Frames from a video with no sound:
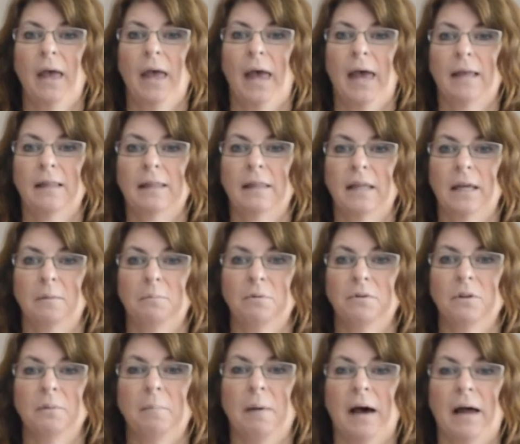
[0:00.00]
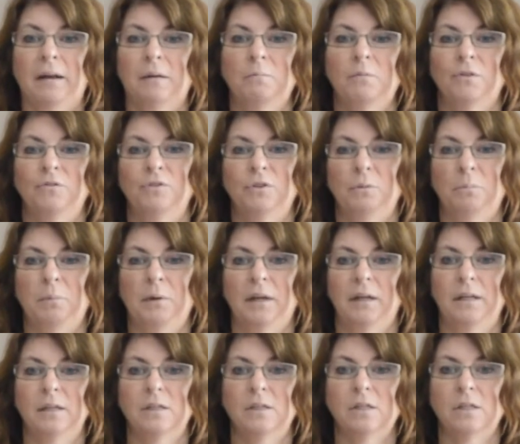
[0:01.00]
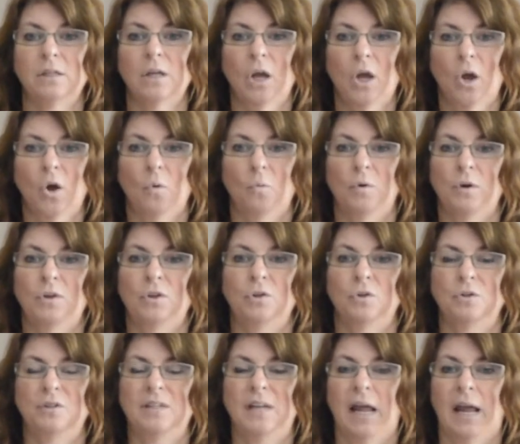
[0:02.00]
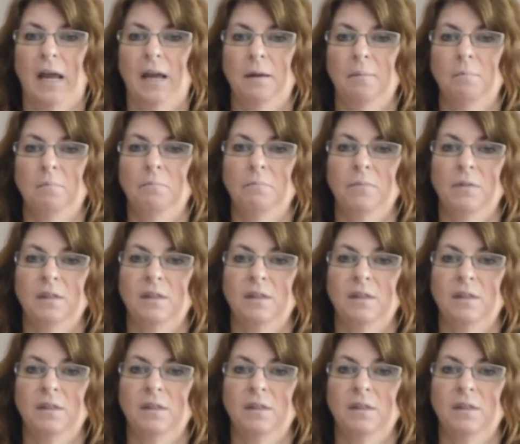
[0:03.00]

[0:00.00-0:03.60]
and label the bottom of your piece with your name,